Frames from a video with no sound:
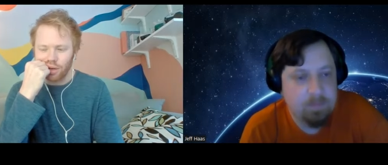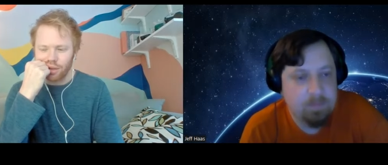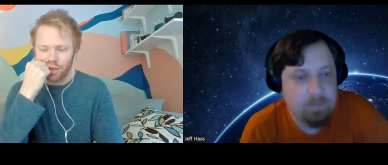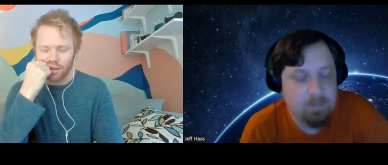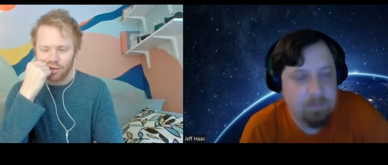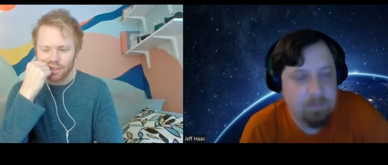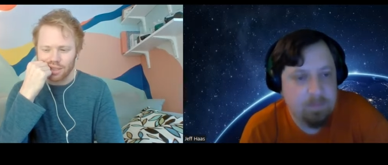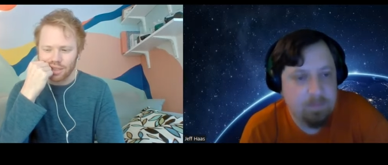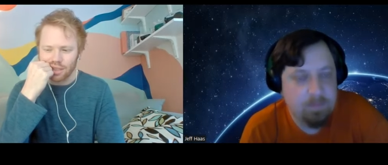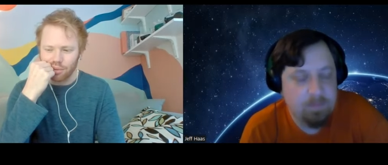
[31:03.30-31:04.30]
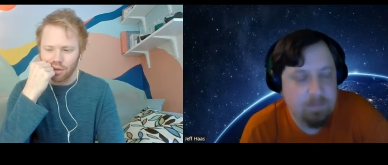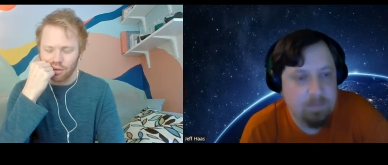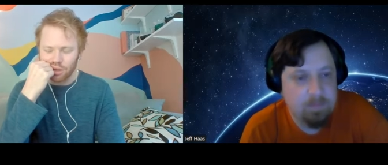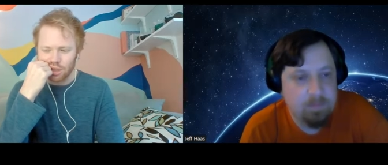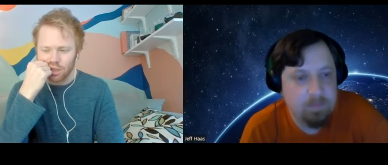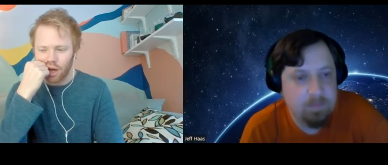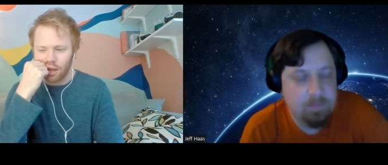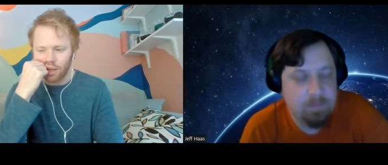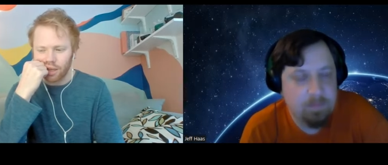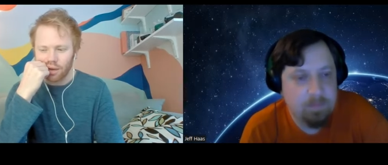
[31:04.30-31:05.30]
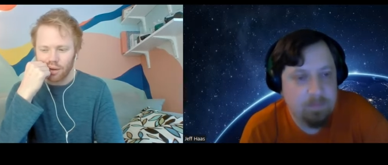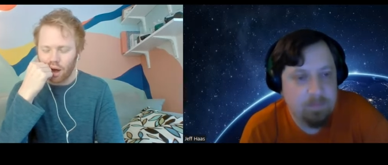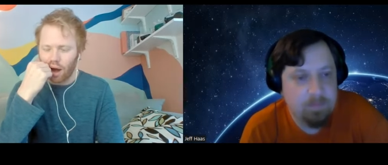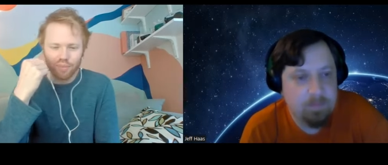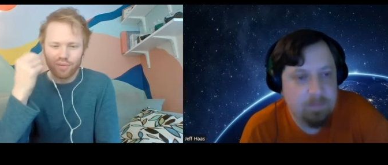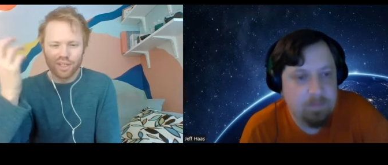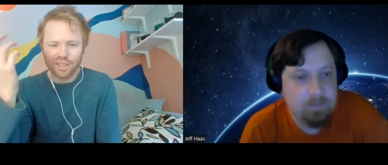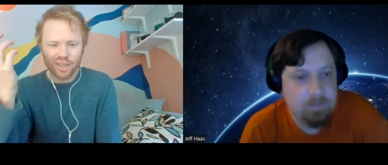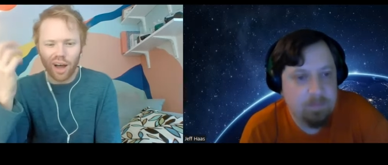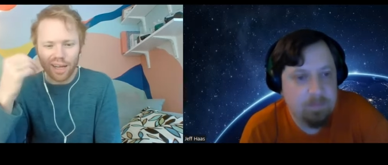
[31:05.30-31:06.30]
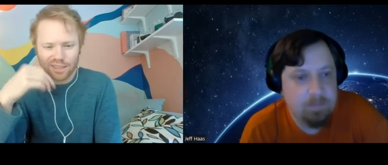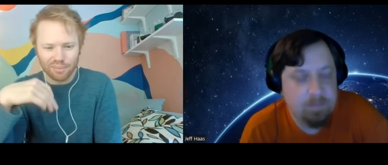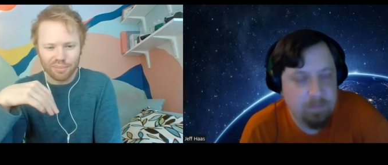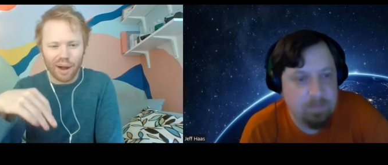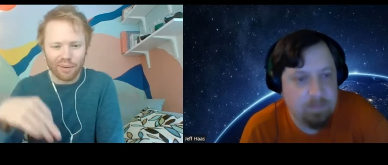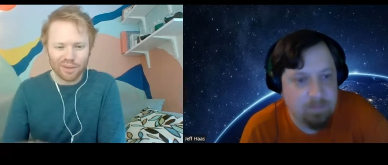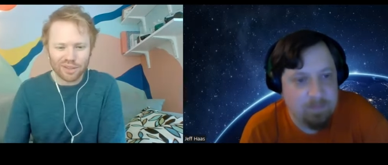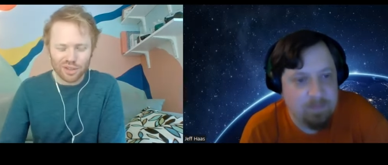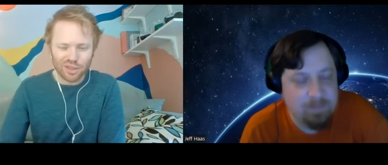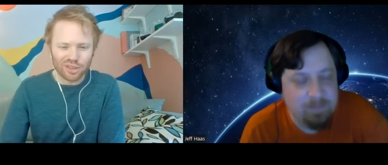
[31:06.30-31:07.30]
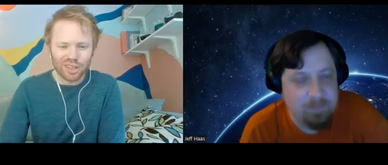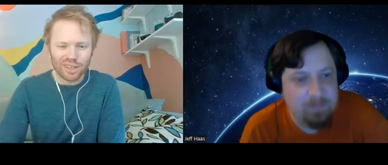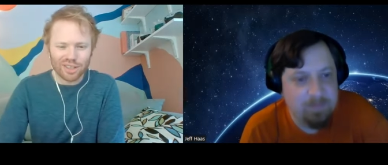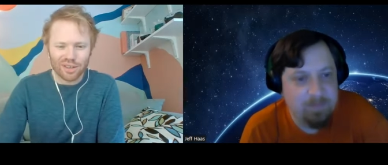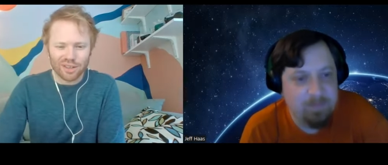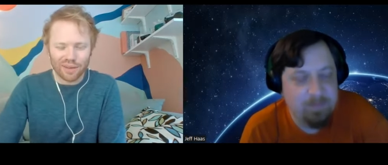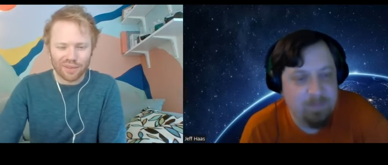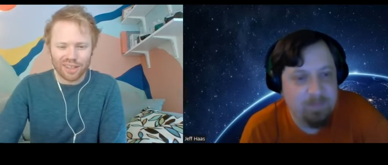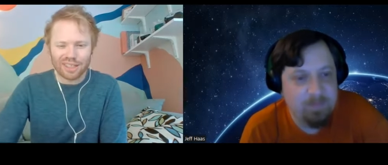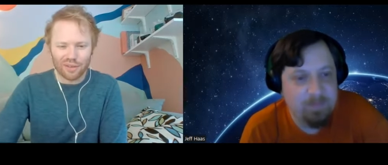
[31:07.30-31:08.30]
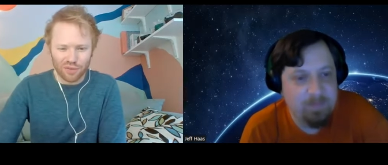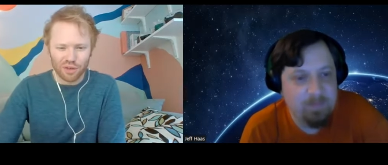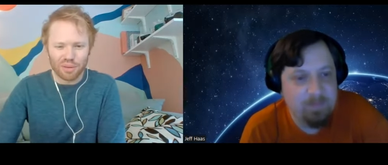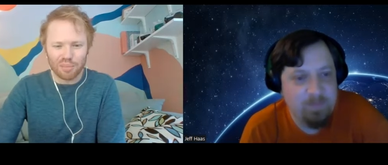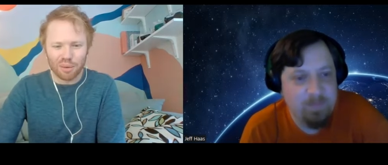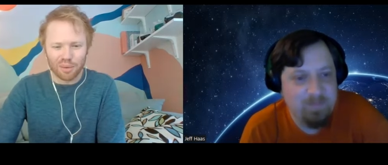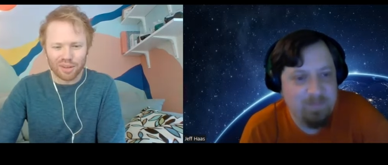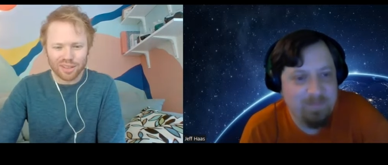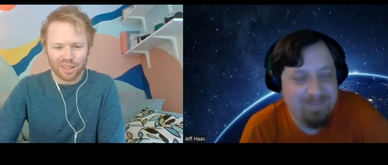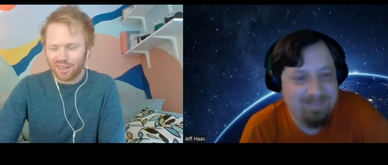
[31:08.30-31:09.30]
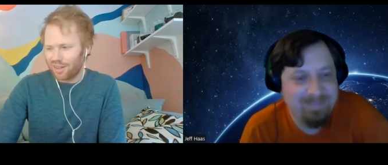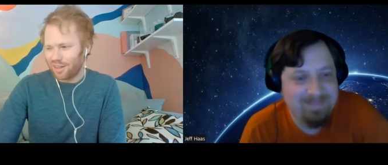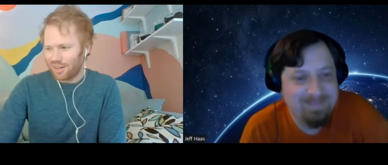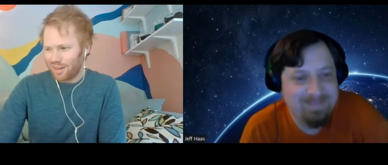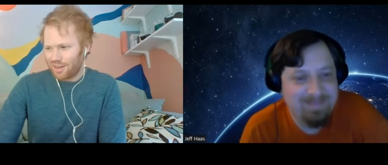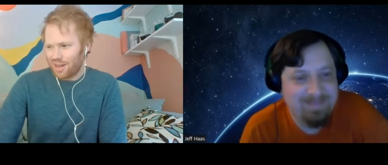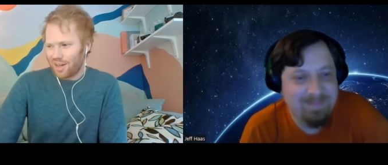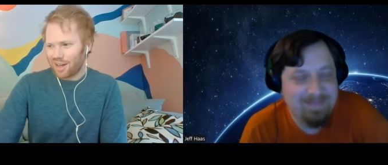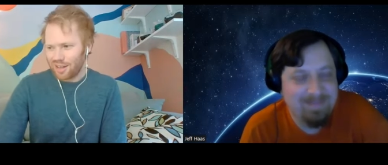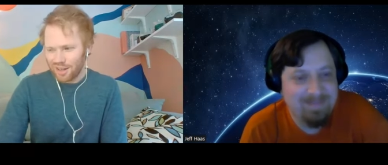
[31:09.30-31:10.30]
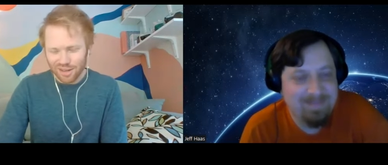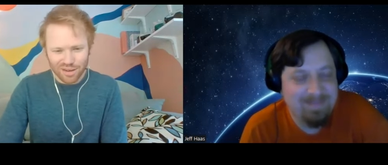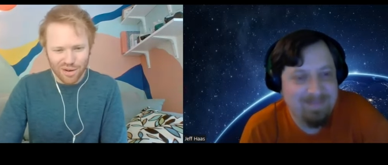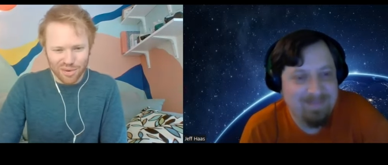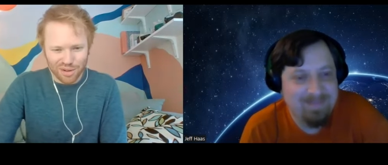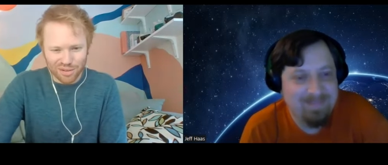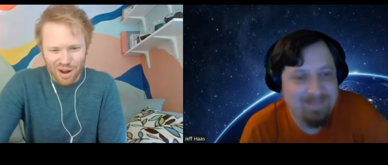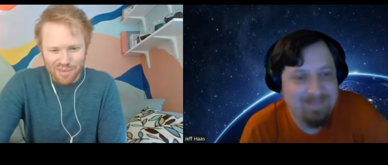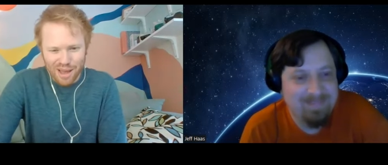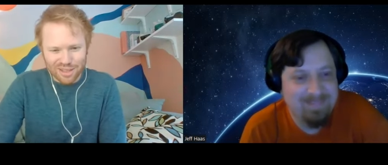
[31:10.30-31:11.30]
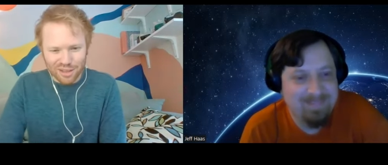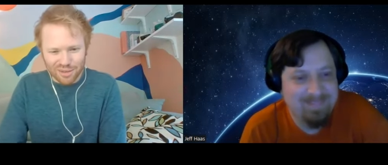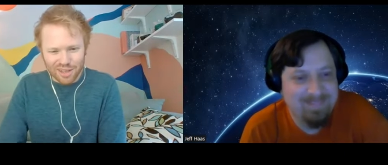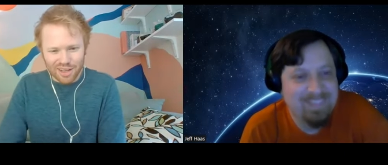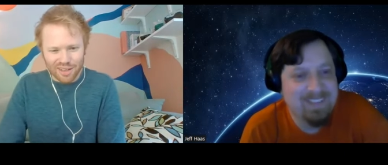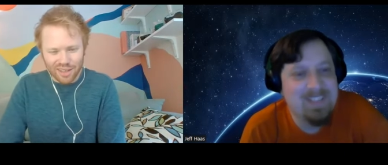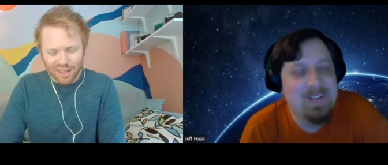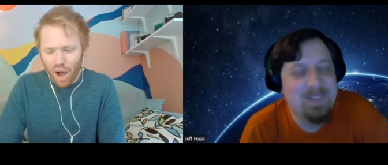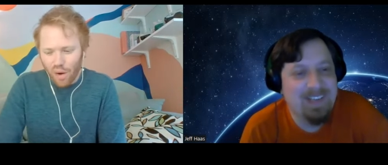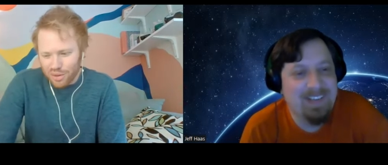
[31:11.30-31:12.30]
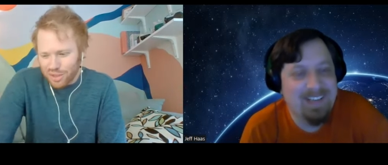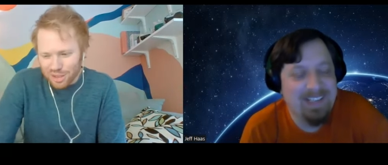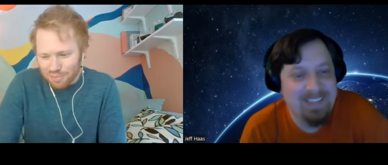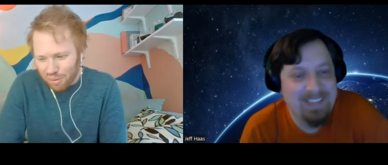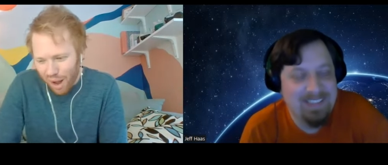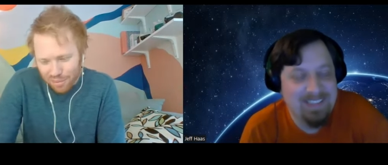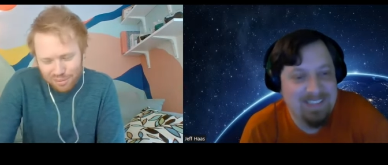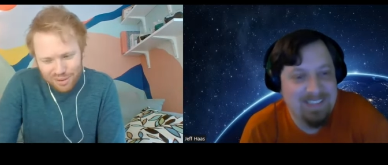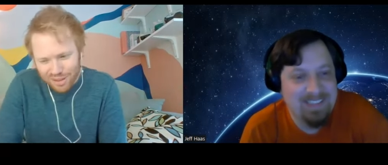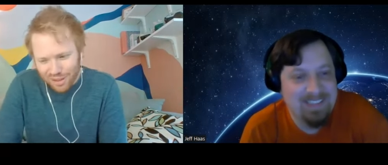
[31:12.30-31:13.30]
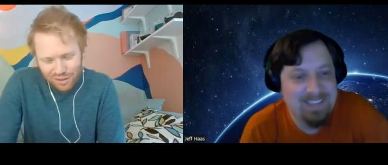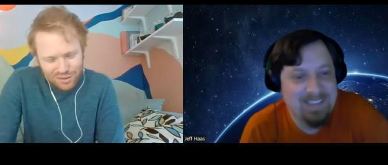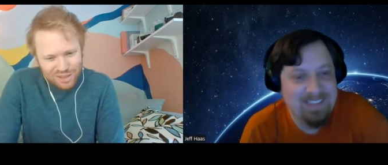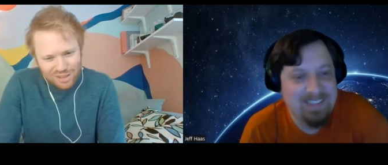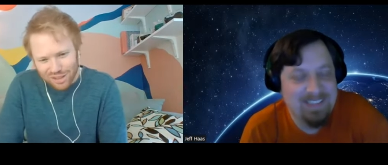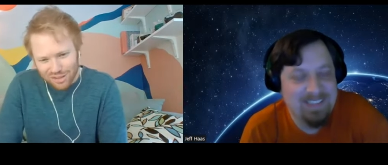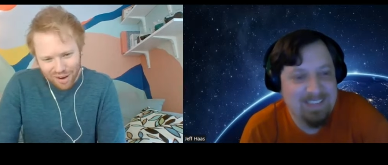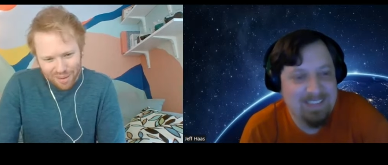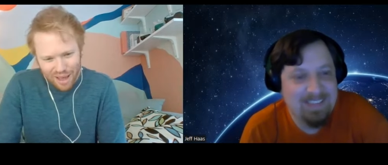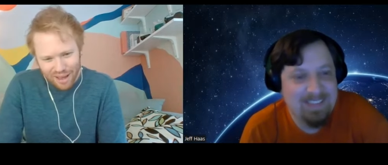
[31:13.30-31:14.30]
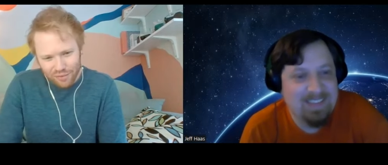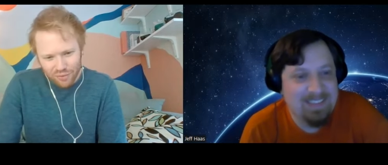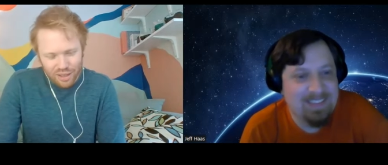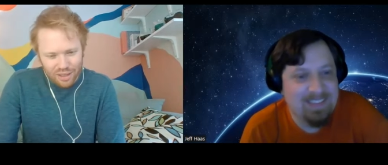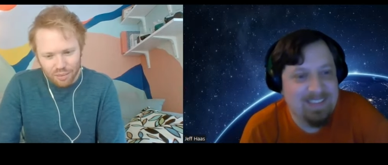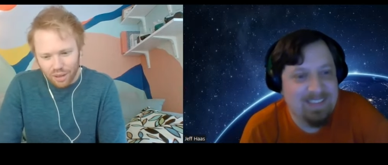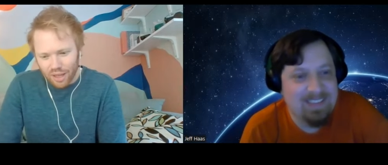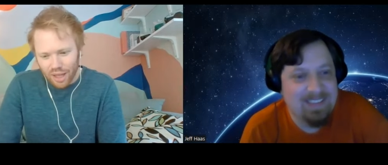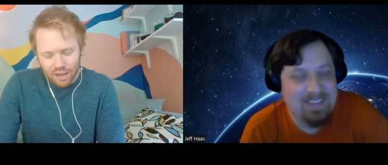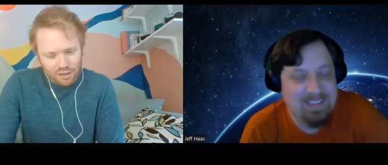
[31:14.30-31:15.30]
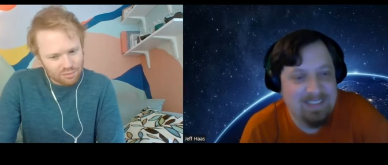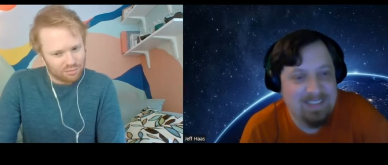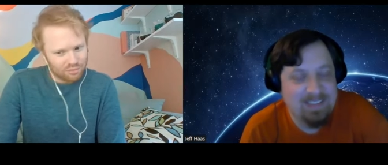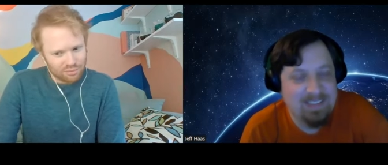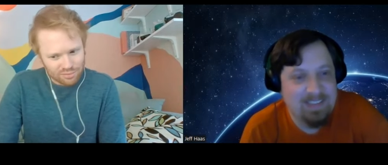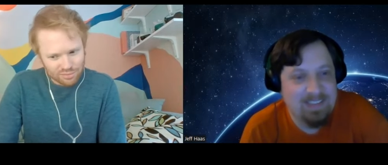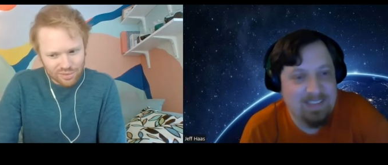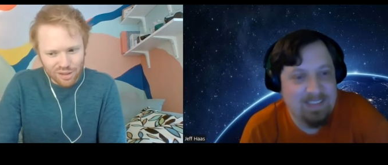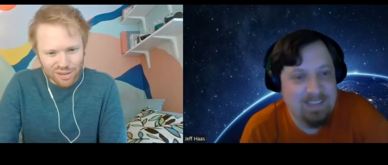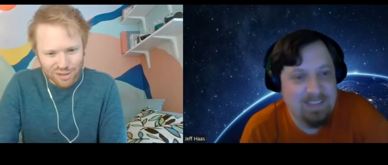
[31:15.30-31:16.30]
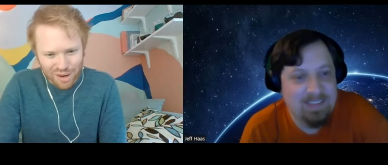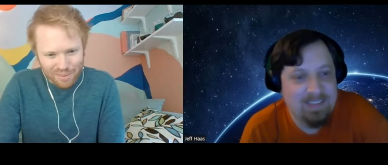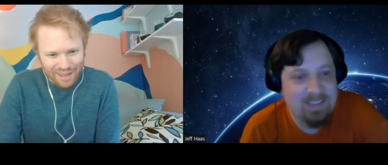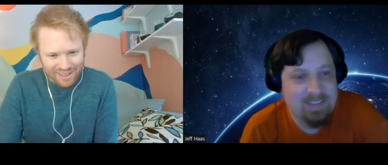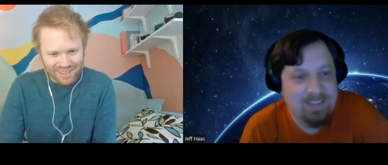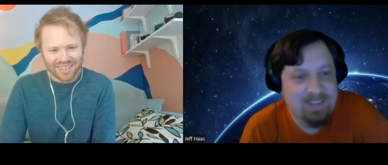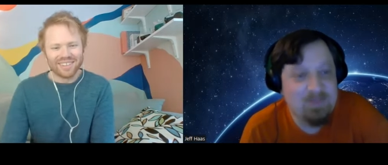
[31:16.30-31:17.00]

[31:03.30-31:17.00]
Speaker 1: written. Like there isn't someone who's just got like obvious awesome powers. Usually these shows have at least a few people where it's like, oh yeah, no real drawbacks over there. Like right, Owens right. is probably the closest to drawback free, but like there's a drawback.